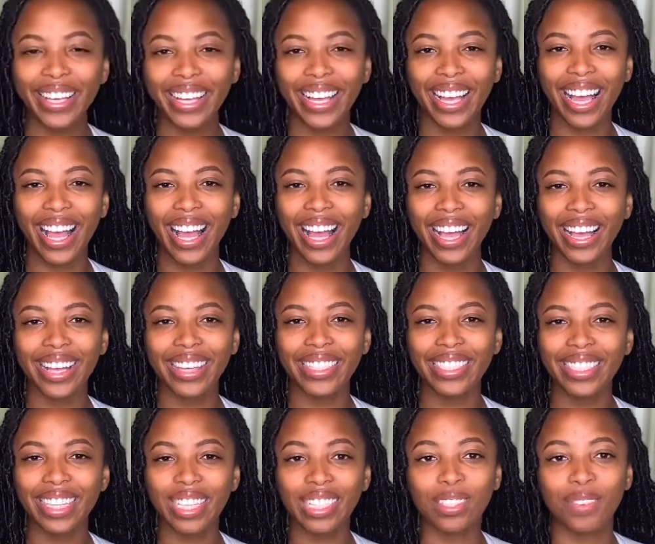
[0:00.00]
guys.
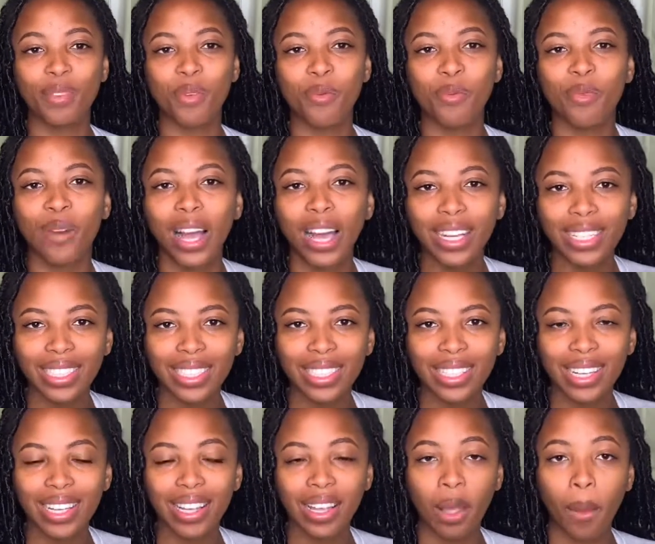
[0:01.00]
Thanks for
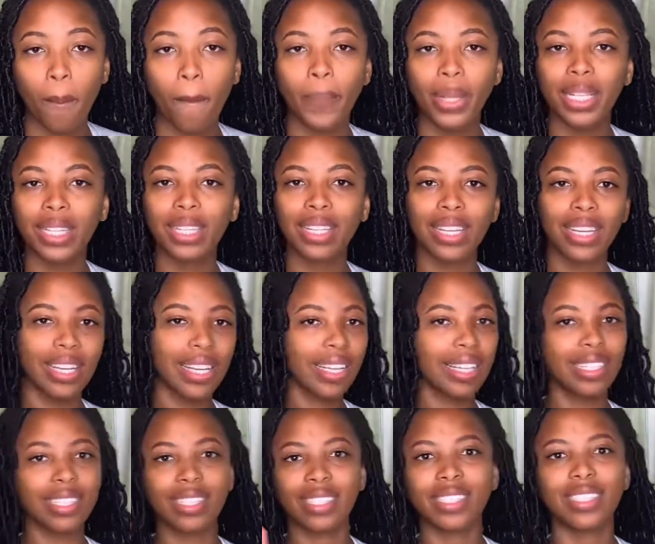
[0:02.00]
watching.
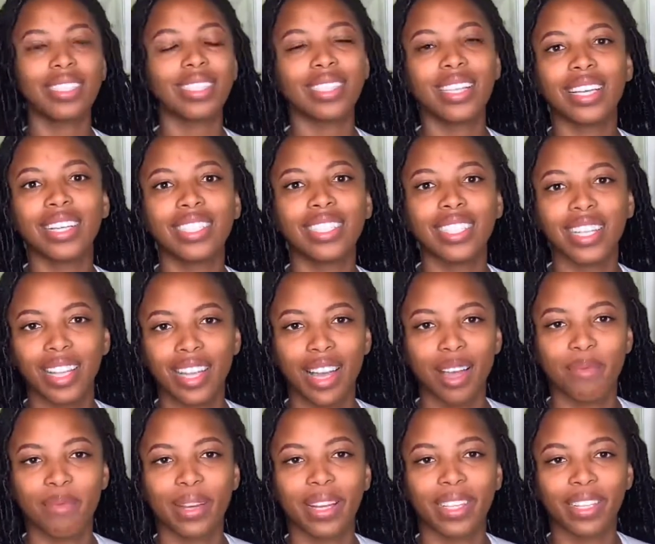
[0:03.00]
Please check out
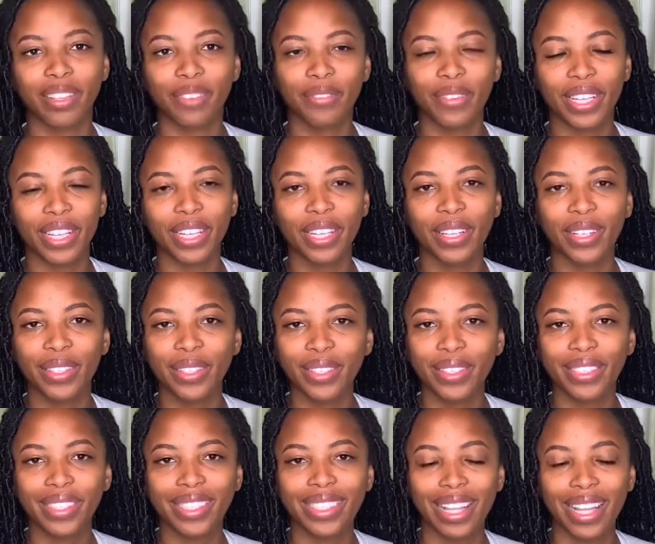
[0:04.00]
my other
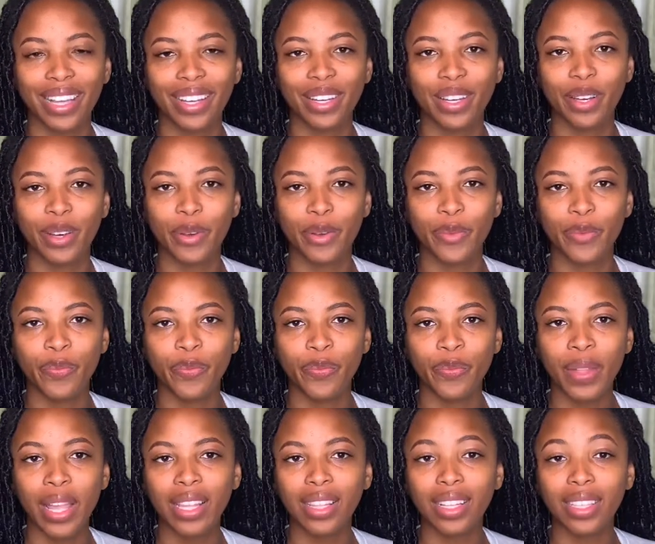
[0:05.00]
videos
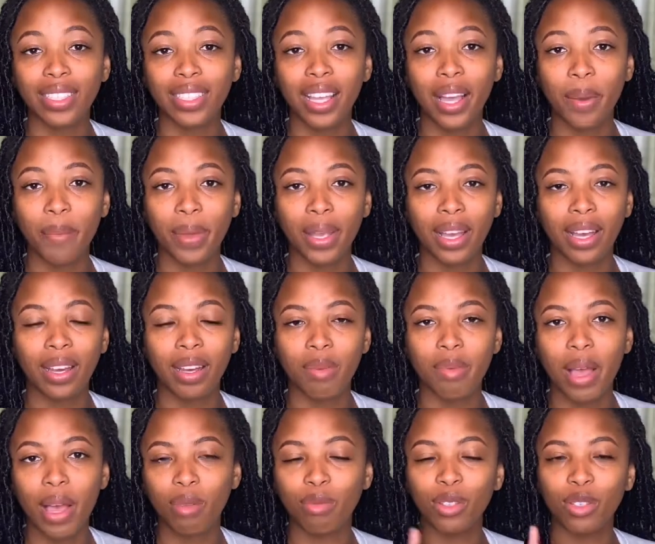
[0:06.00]
that's coming up.
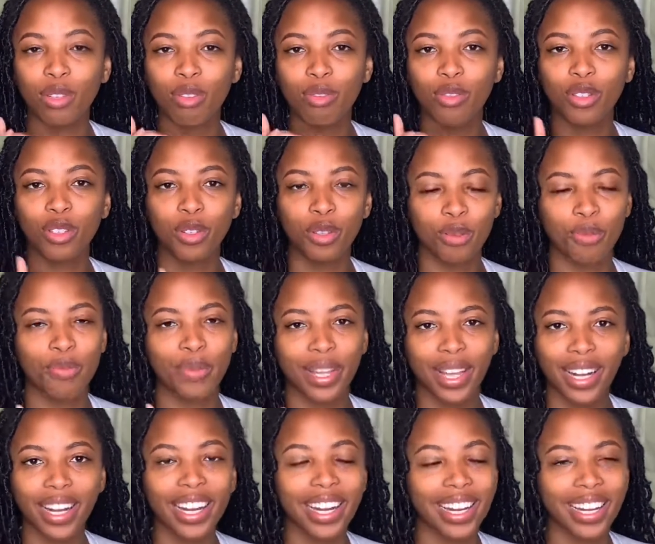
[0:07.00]
I will do
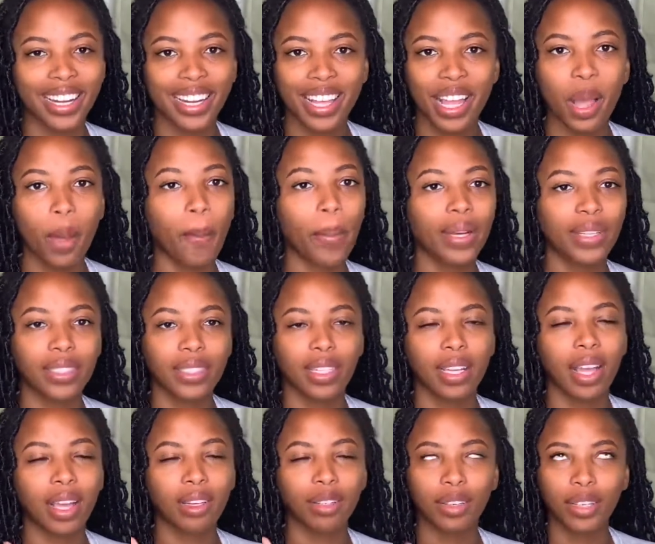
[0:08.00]
better at posting.
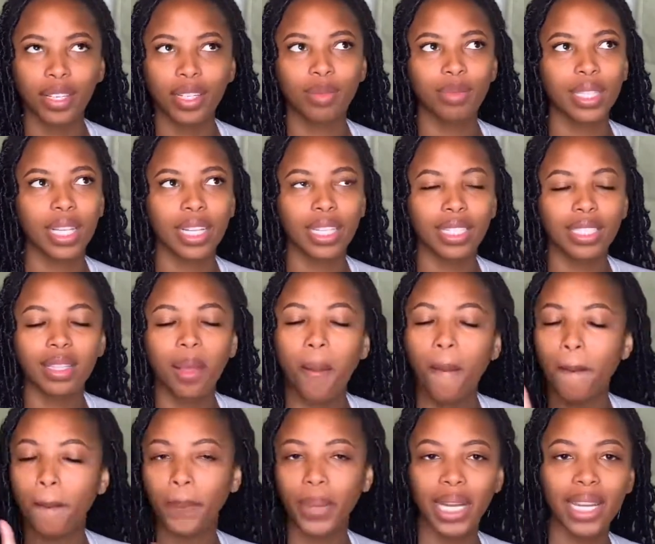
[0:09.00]
I know I keep saying this,
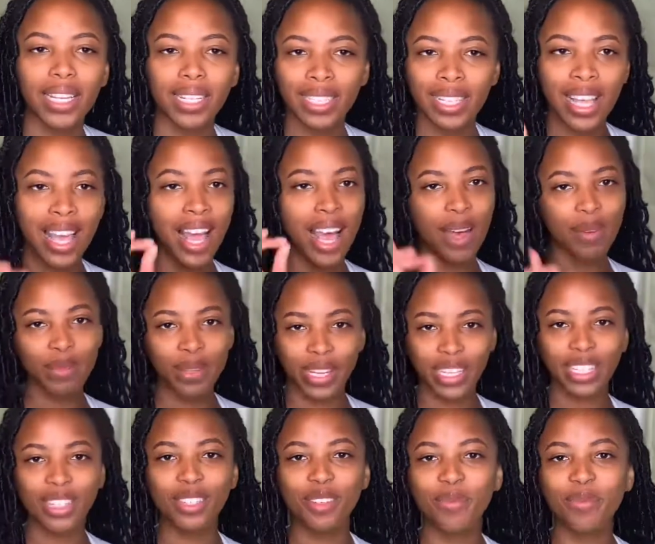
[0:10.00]
but I'm
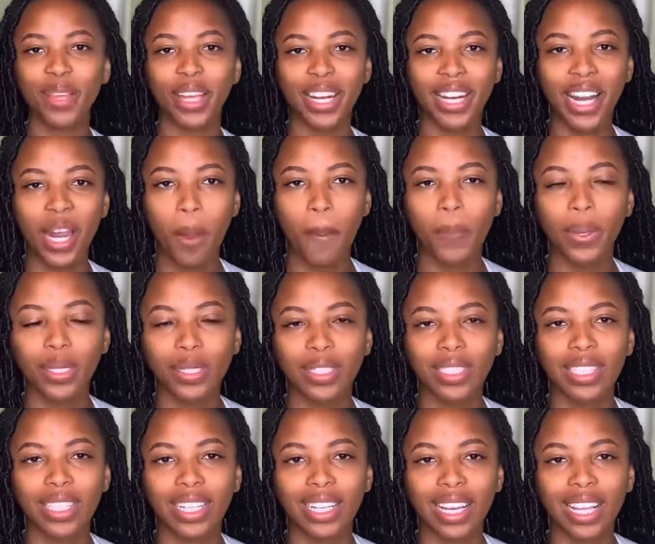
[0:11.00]
gonna do better at
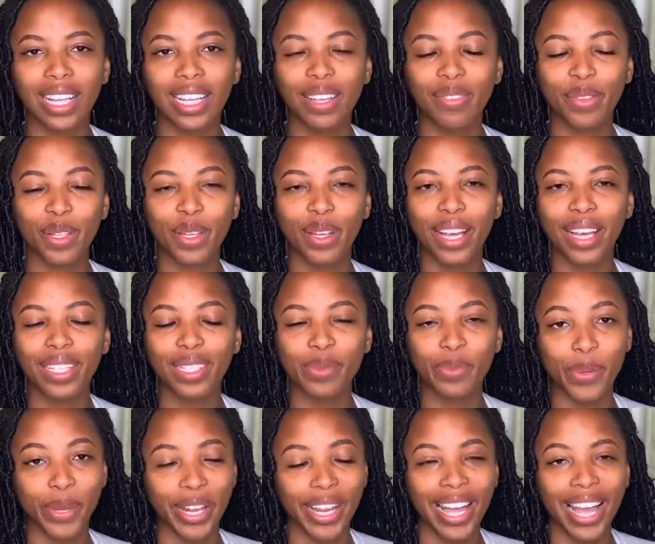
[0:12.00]
posting and giving you guys
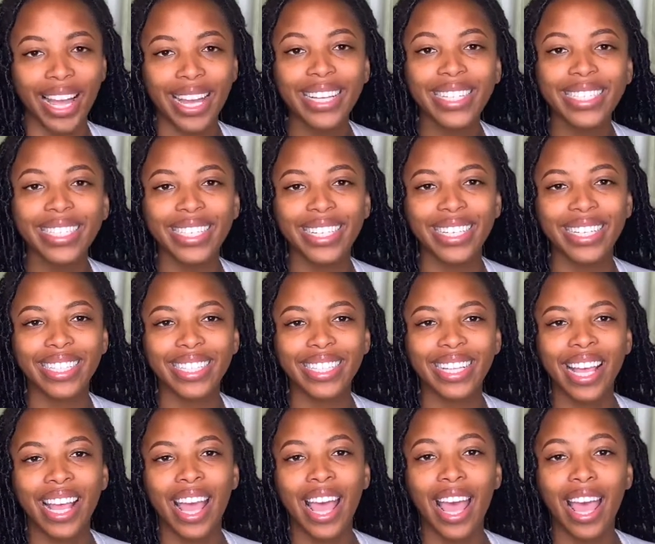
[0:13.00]
more content.
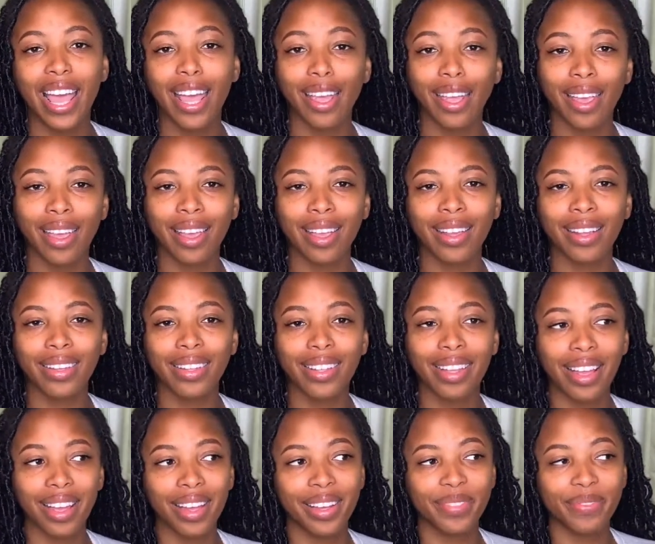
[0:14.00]
And
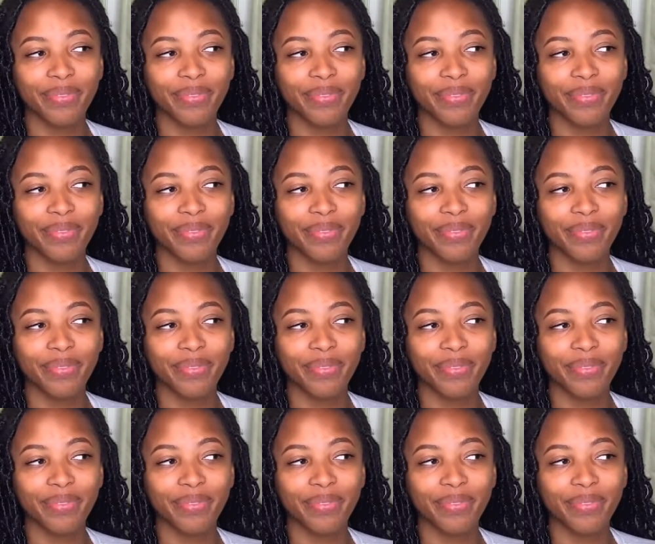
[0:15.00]
yeah,